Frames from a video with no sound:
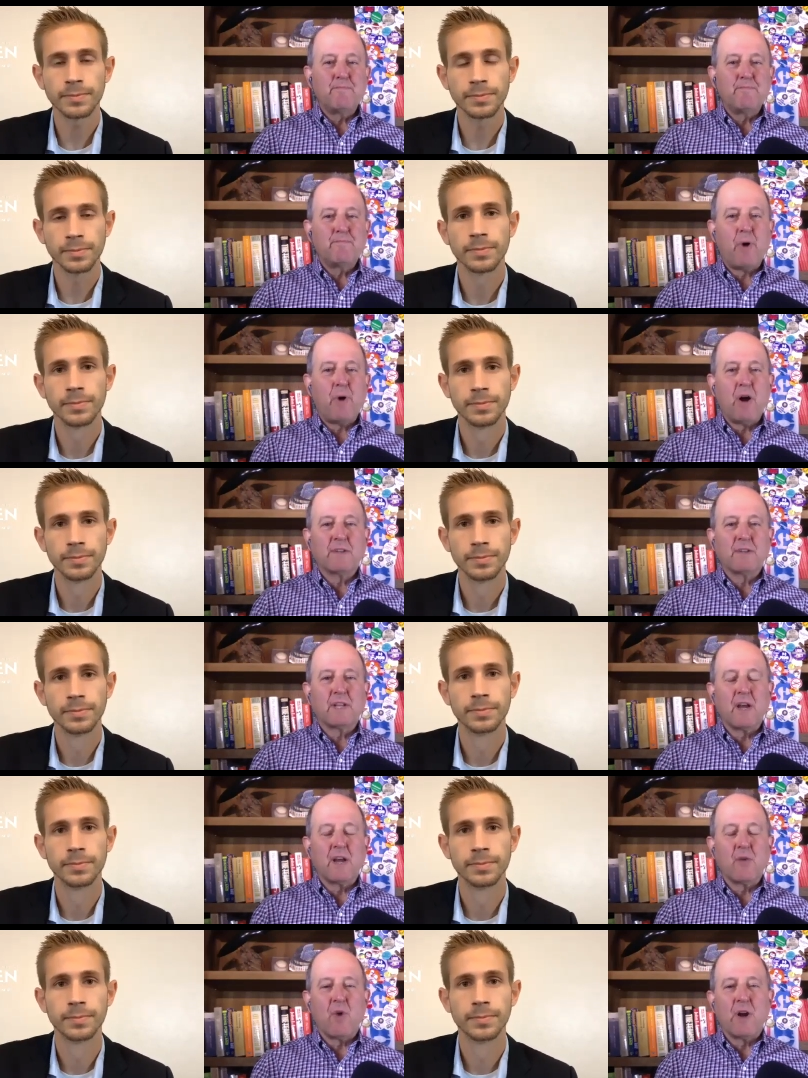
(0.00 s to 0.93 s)
Speaker 1: part that
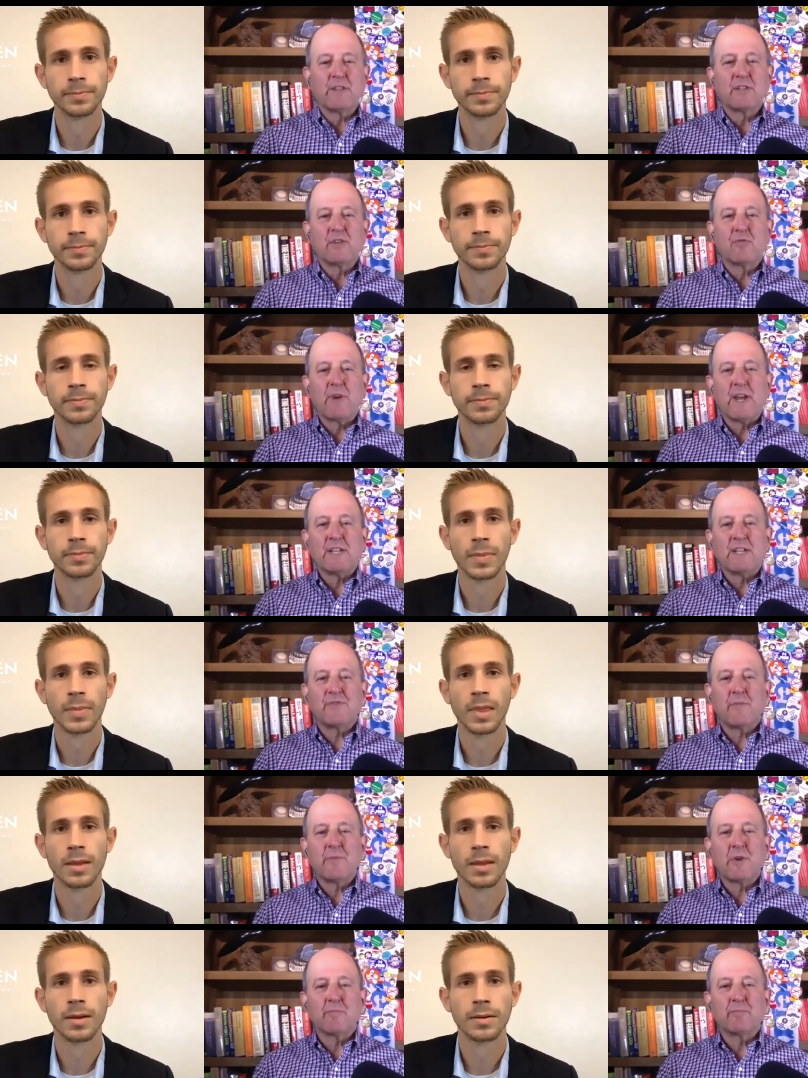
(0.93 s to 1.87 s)
I wanted to raise
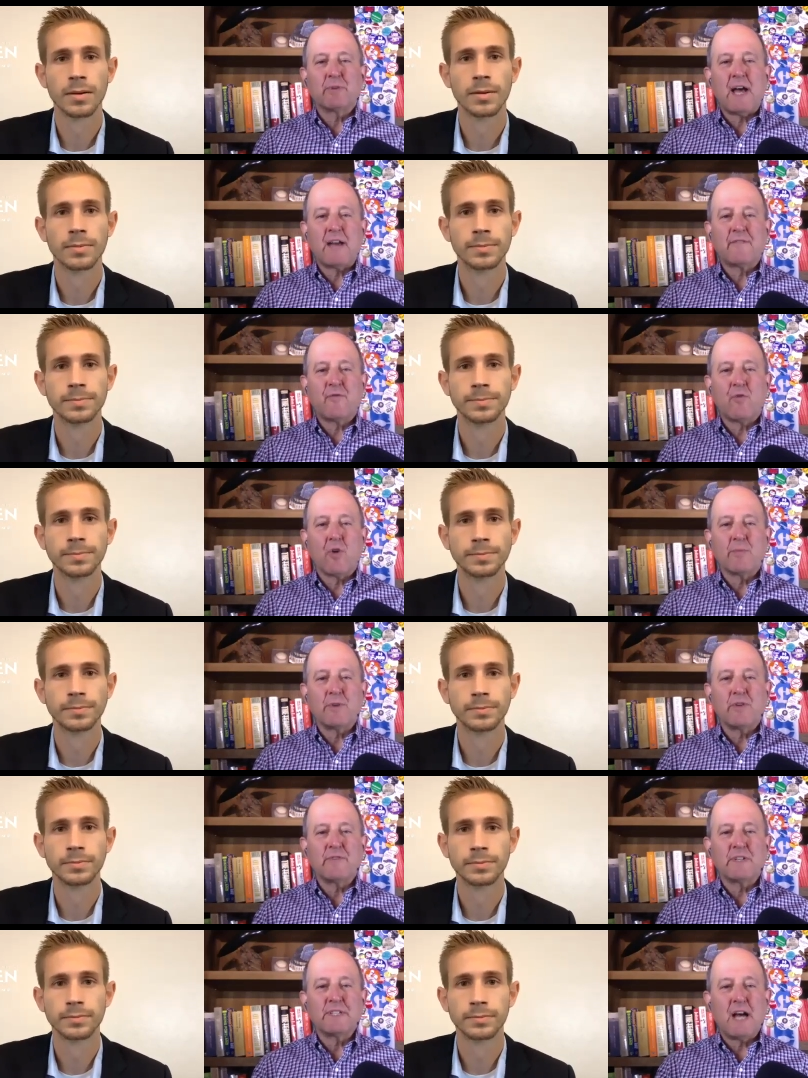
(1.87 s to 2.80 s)
from your platform,
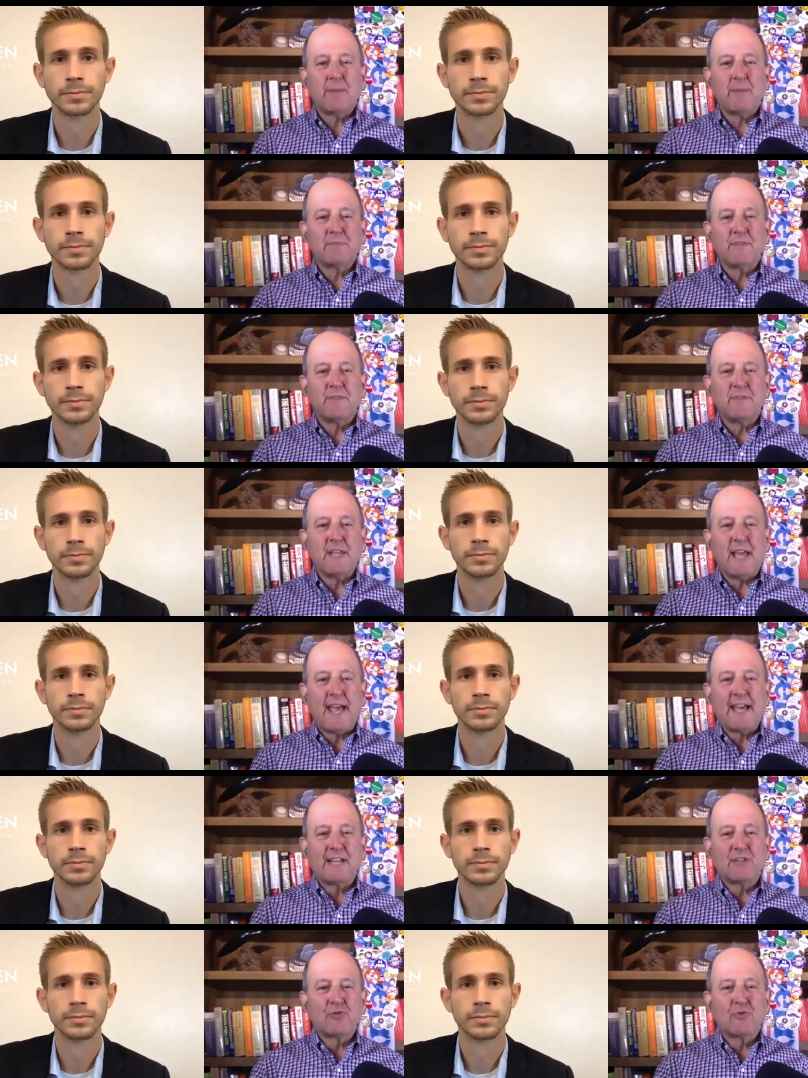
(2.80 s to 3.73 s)
you've adopted the
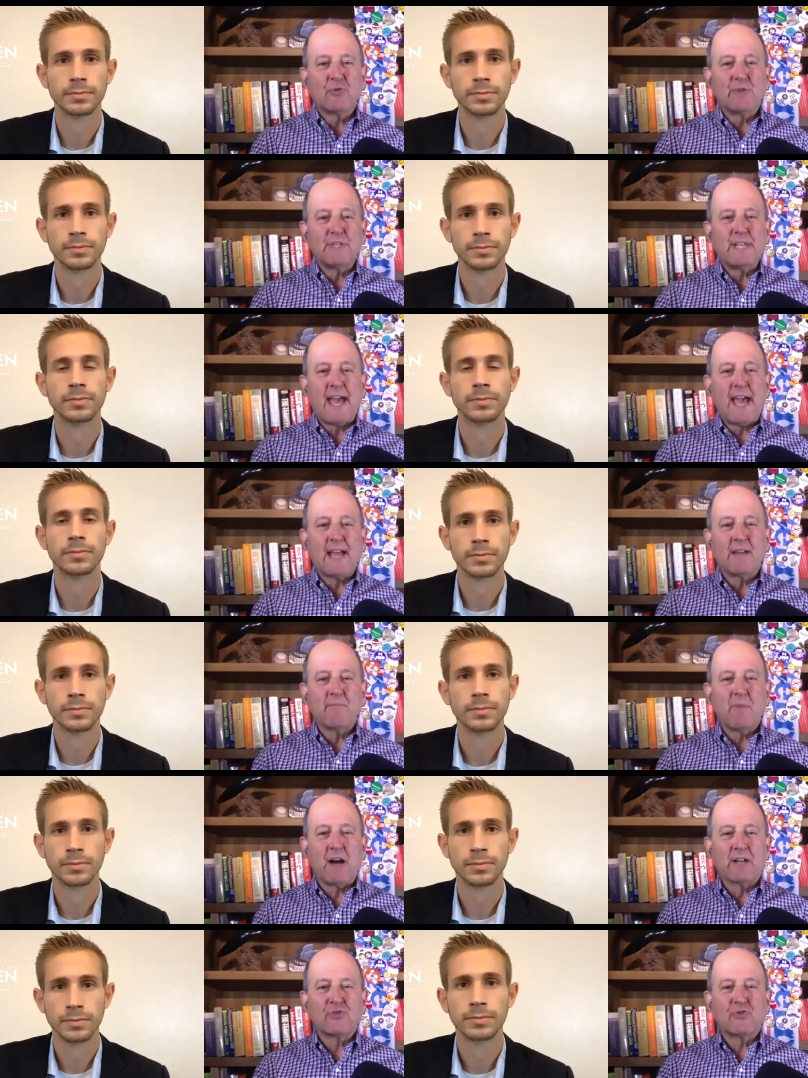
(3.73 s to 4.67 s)
Andrew Yang
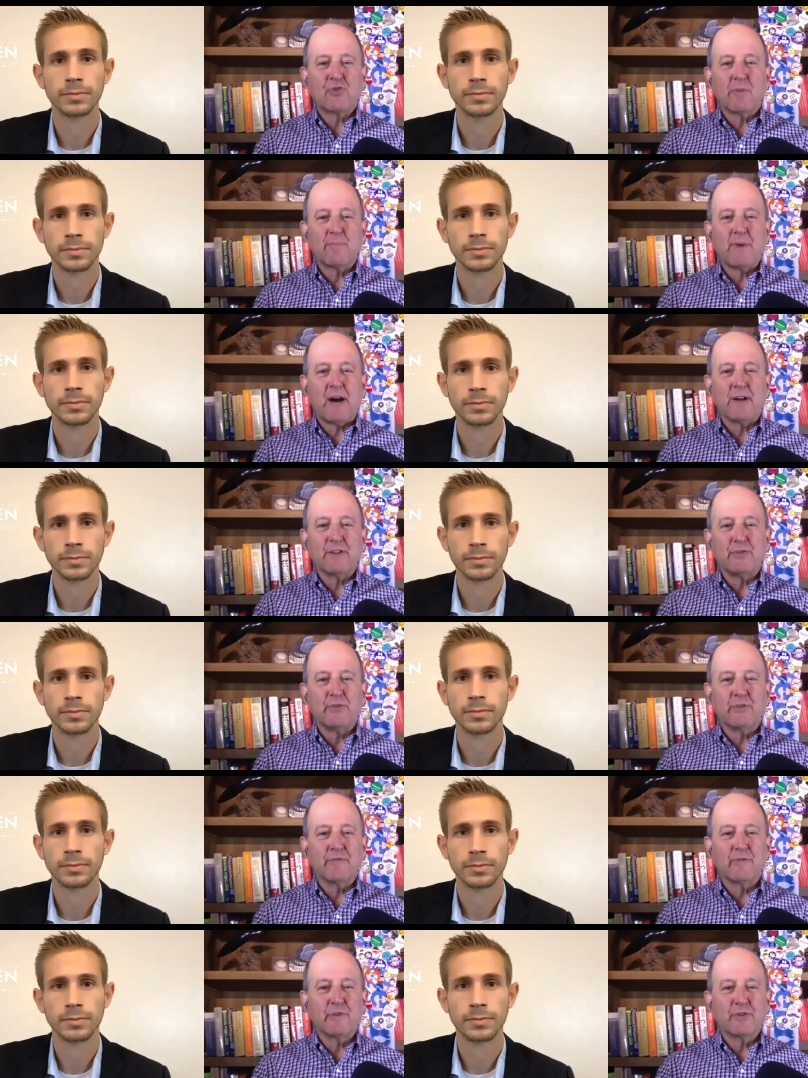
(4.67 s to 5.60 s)
mantra about
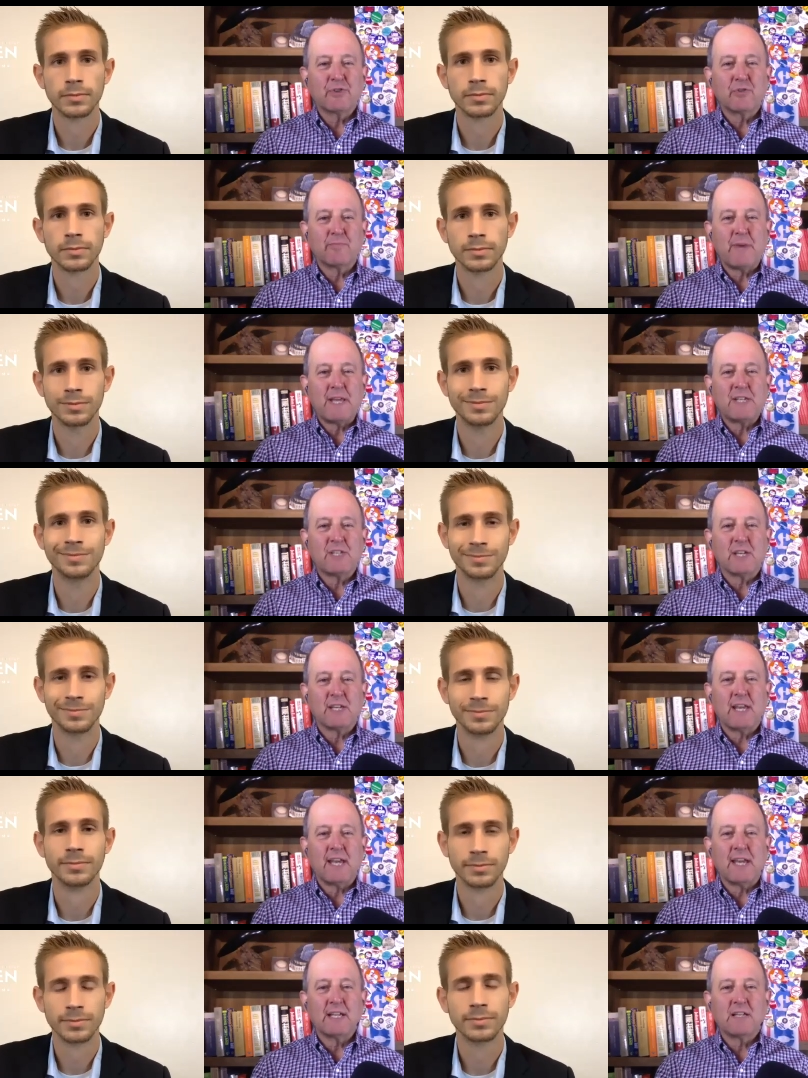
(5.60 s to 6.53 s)
universal basic
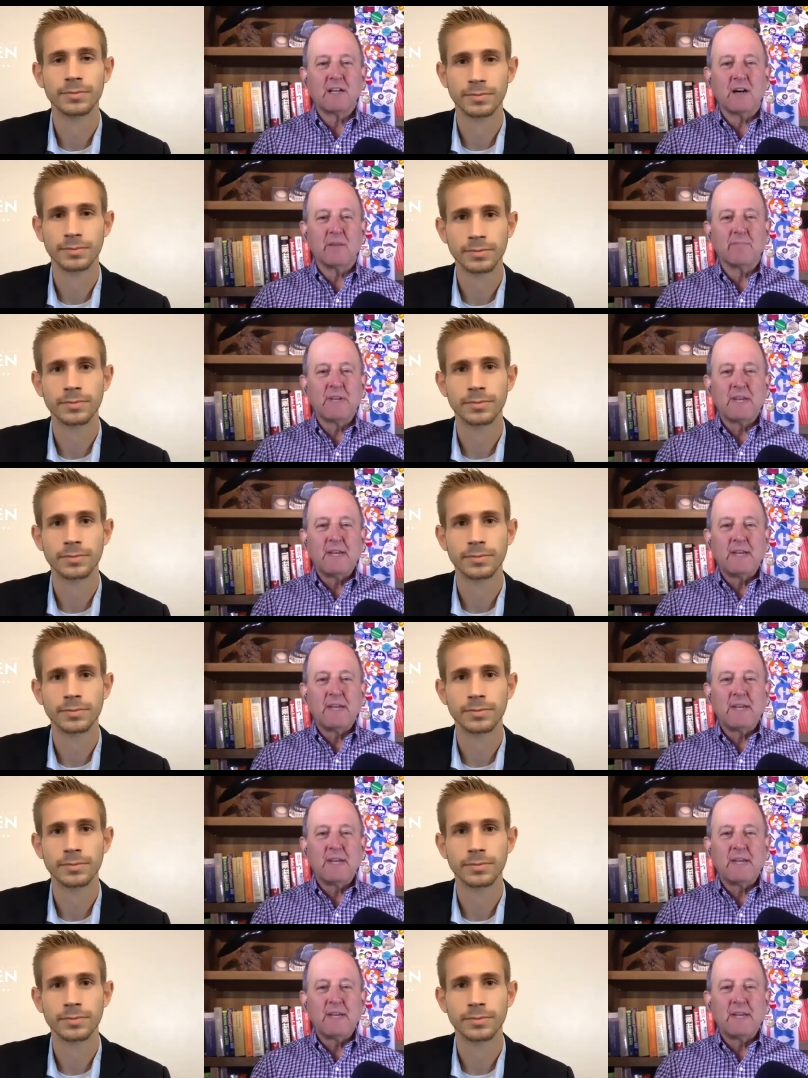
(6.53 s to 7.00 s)
income.